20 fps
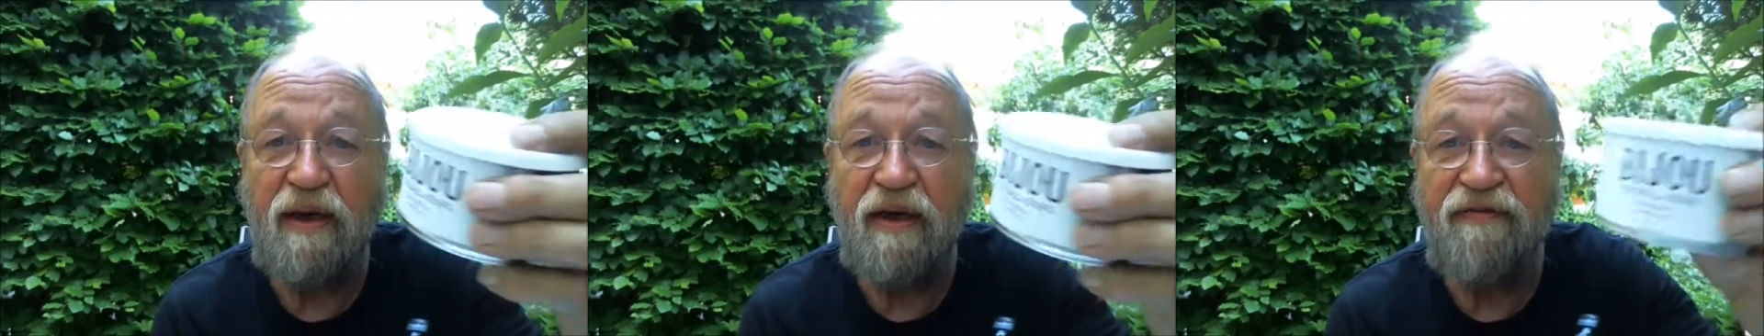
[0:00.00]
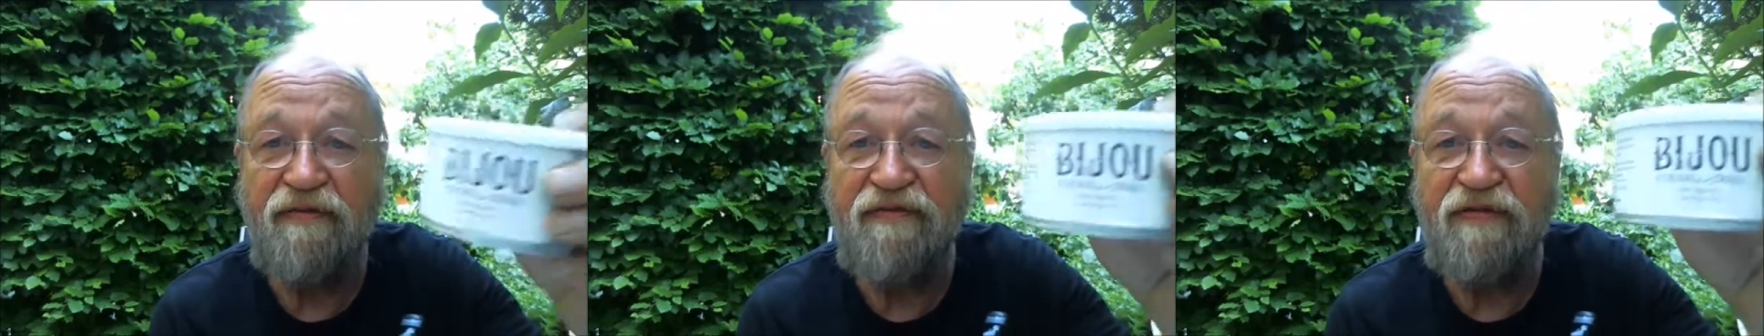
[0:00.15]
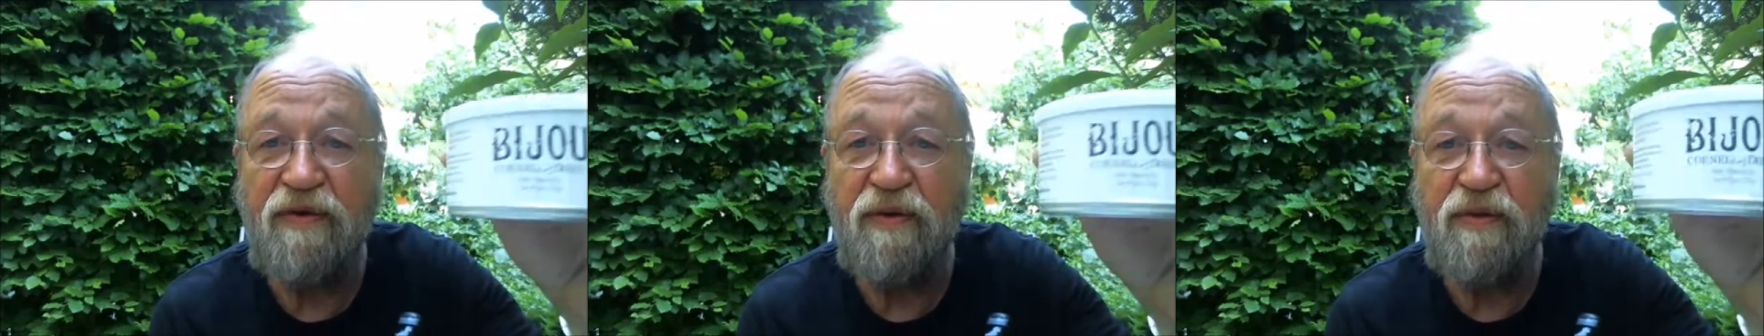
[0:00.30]

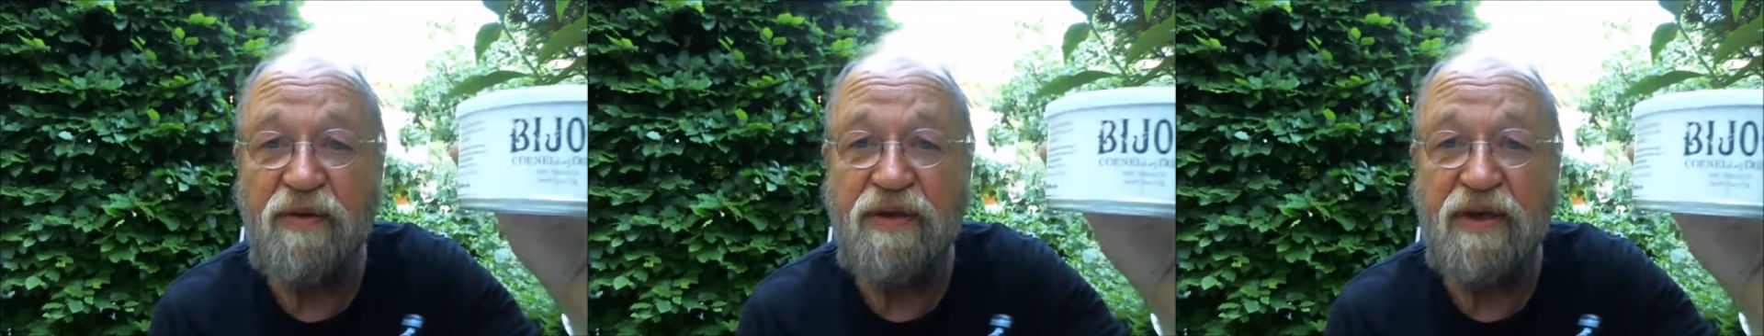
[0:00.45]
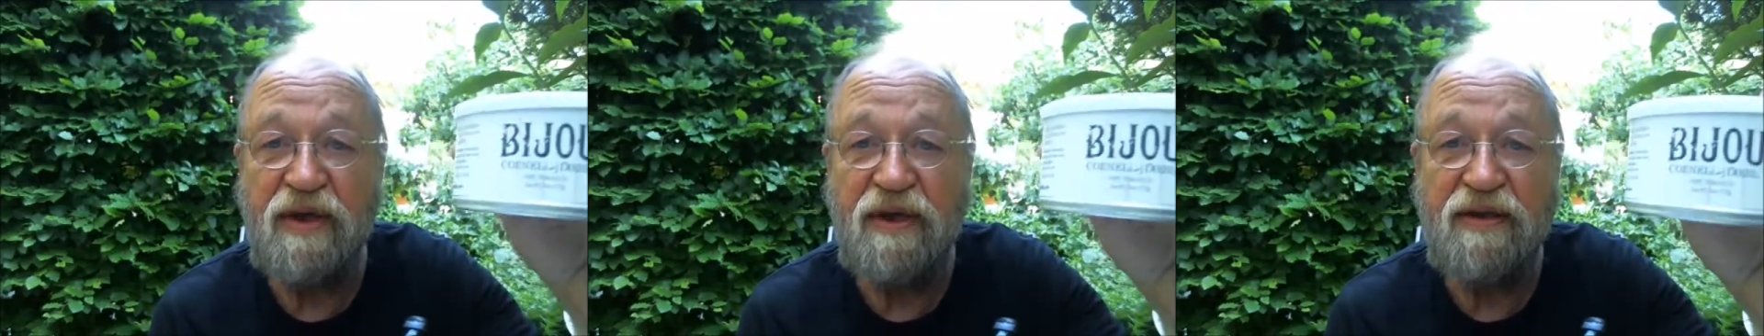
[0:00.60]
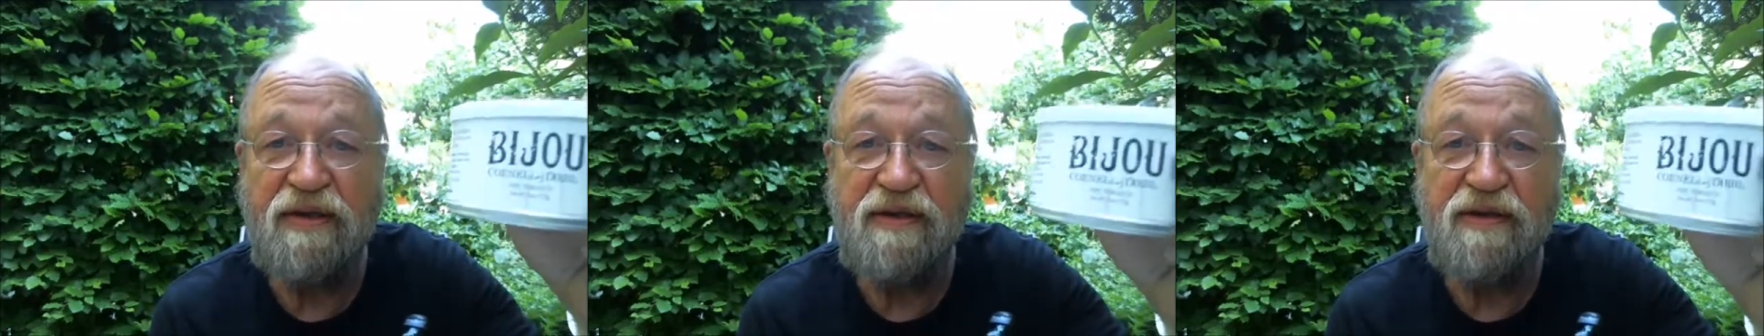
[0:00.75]
a few
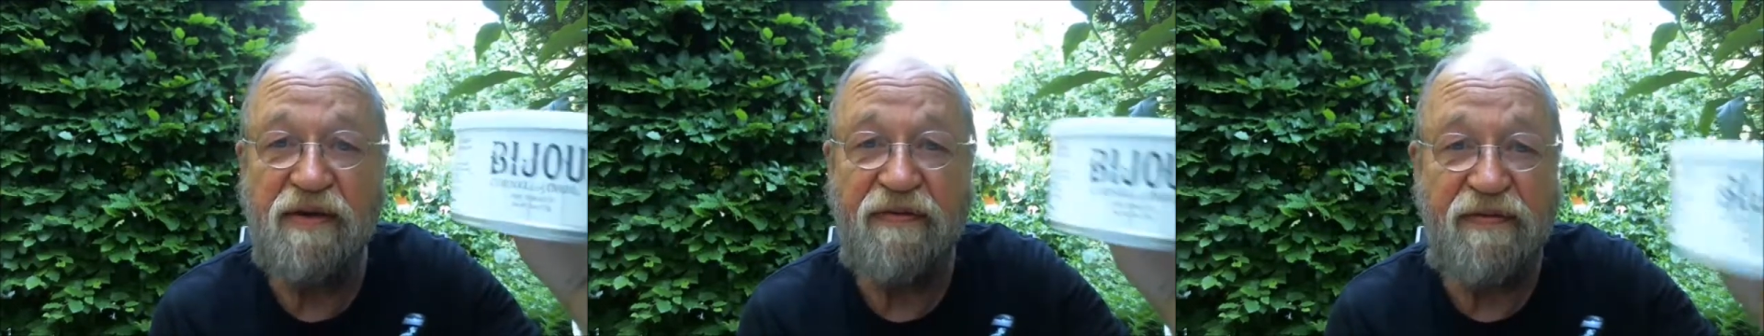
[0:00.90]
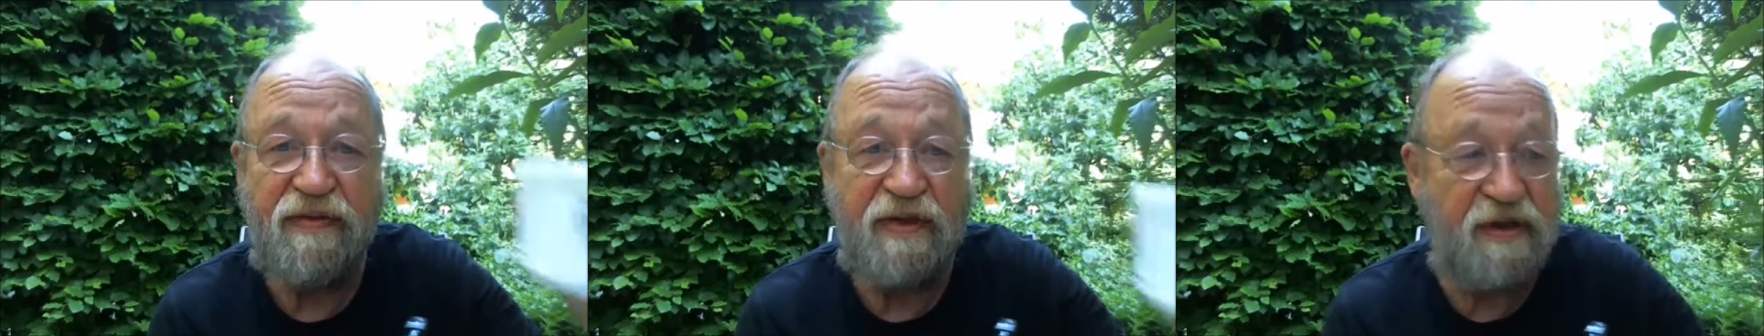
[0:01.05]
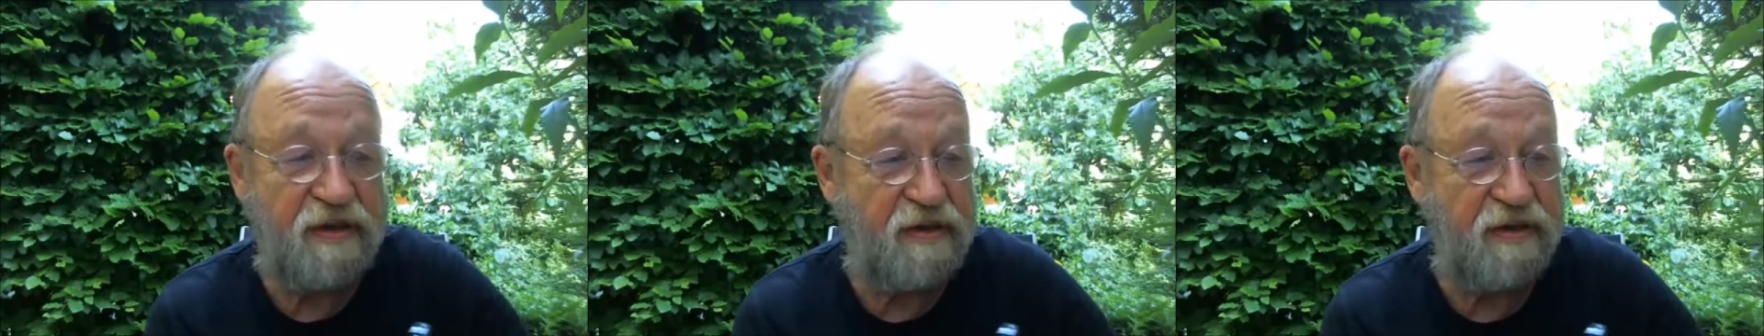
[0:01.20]
tins of
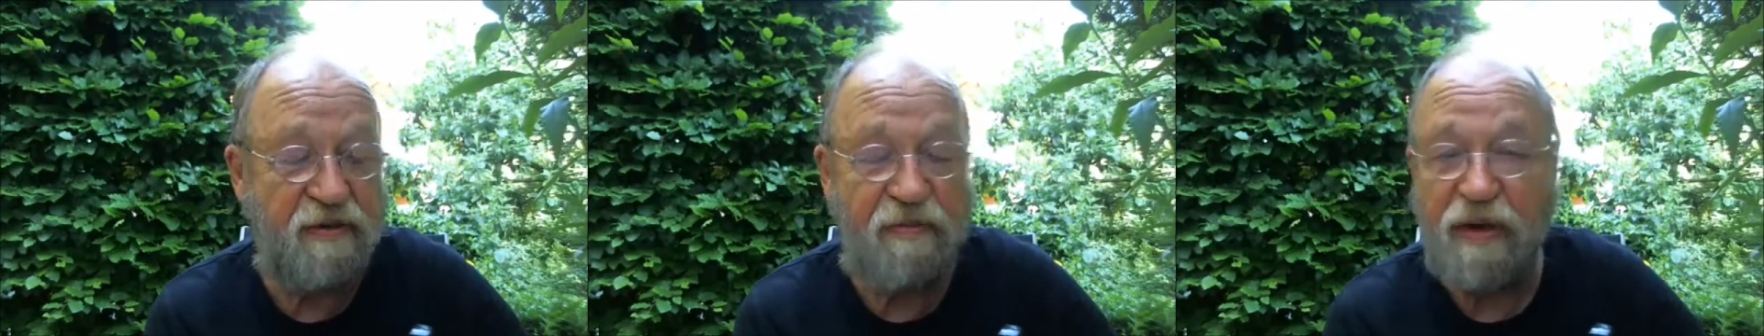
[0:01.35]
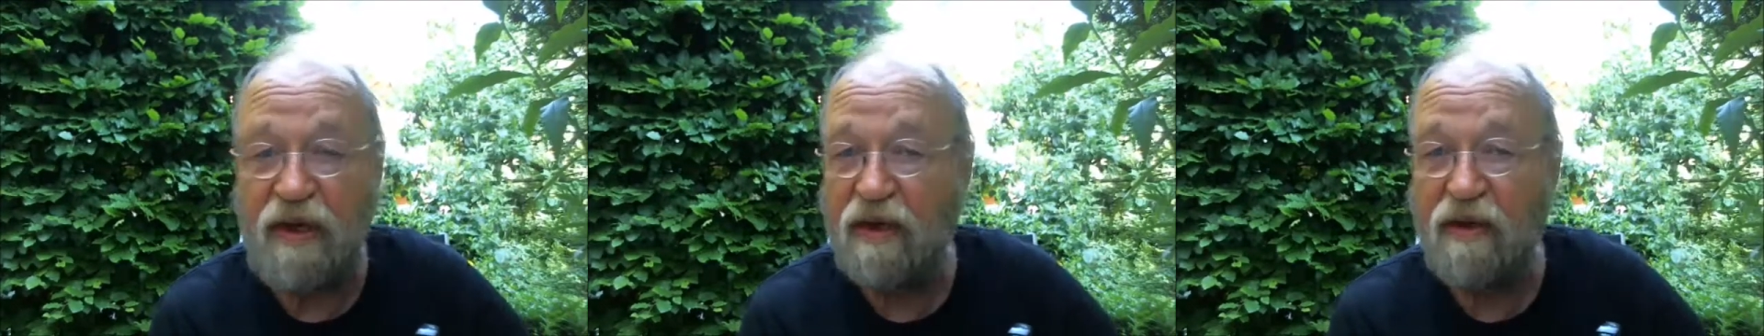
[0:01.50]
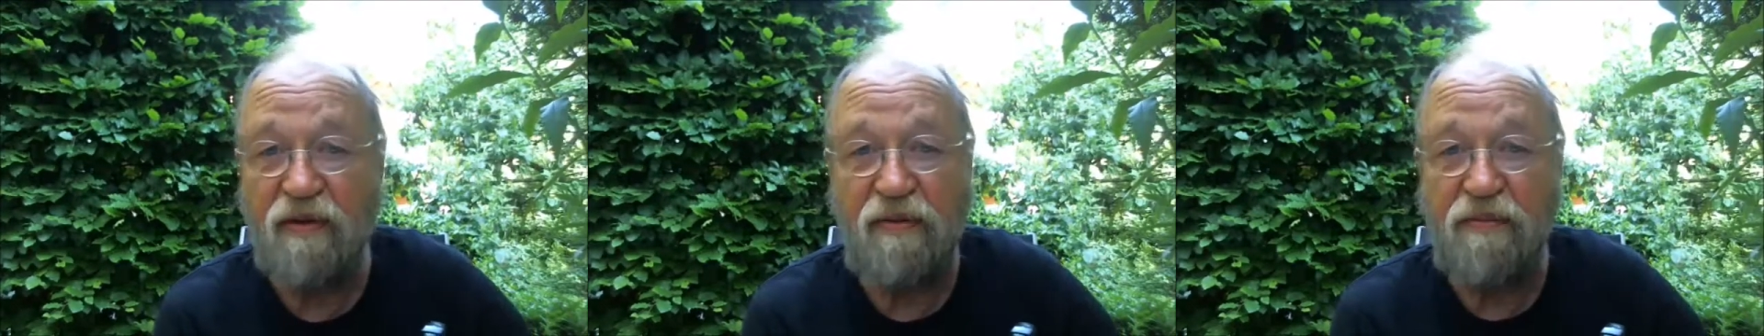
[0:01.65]
this
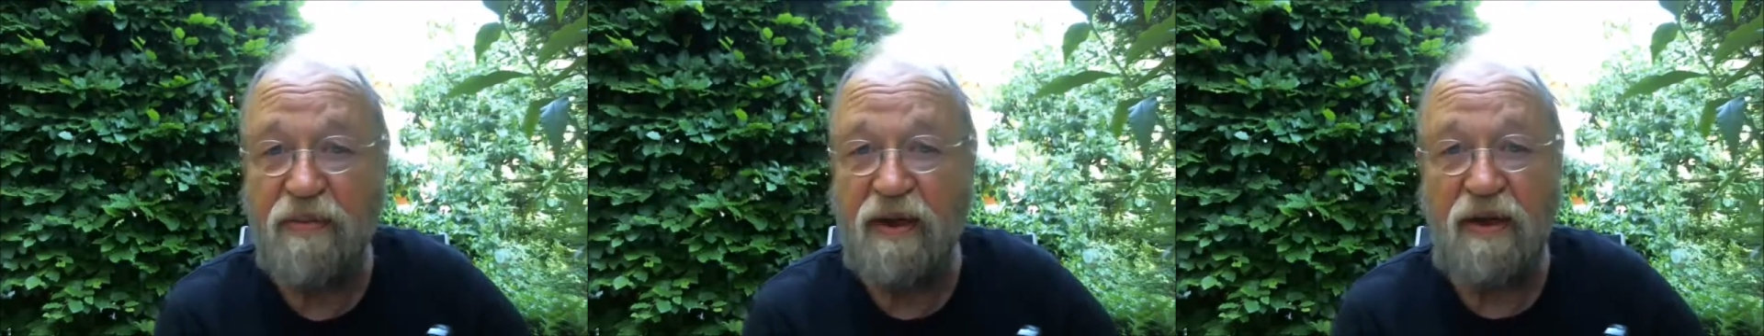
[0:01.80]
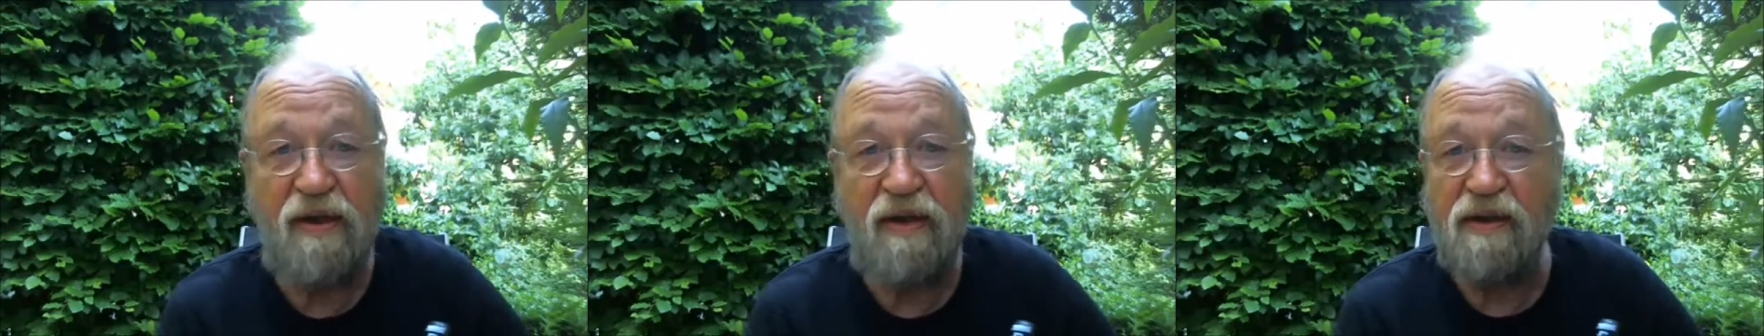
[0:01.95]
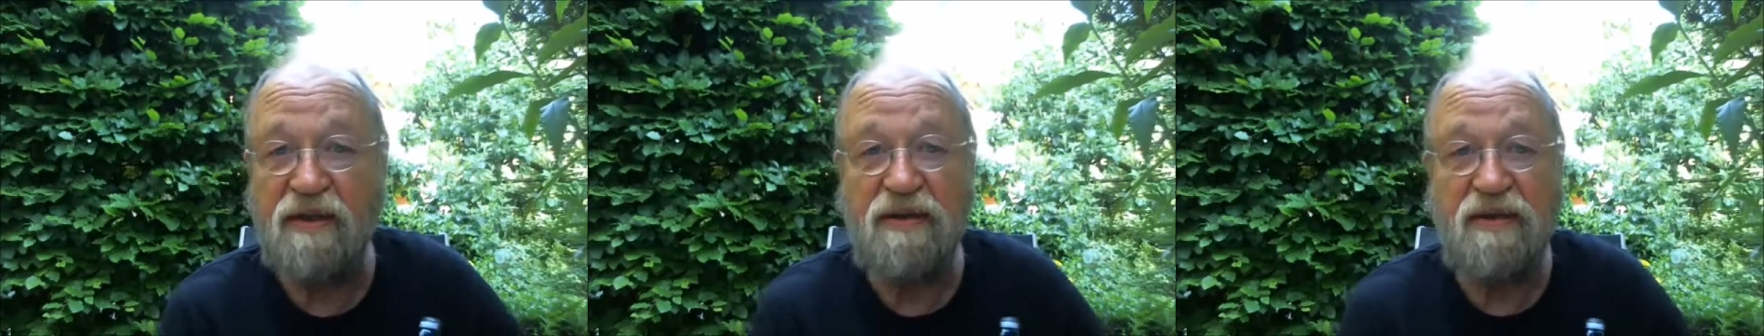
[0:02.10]
tobacco
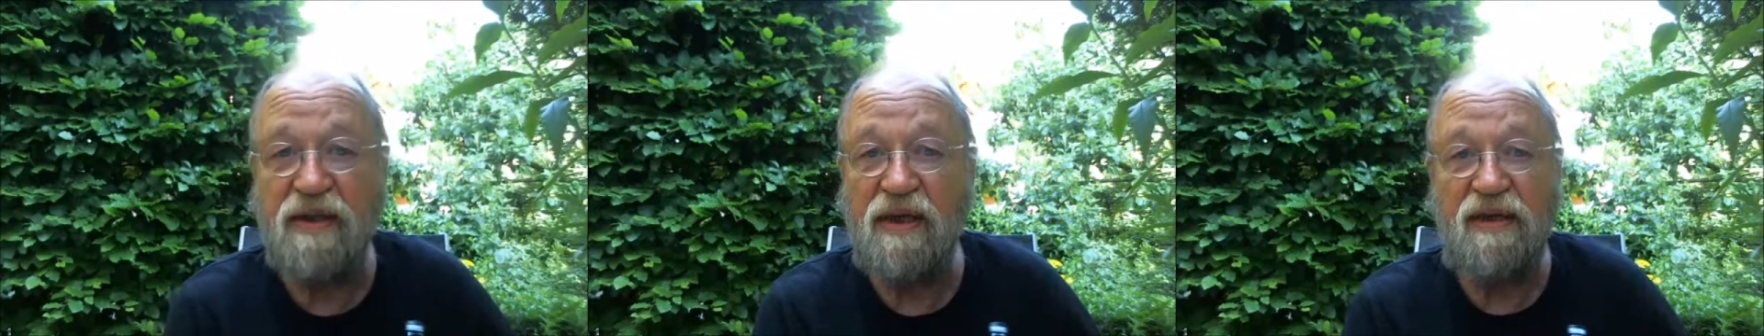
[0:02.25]
because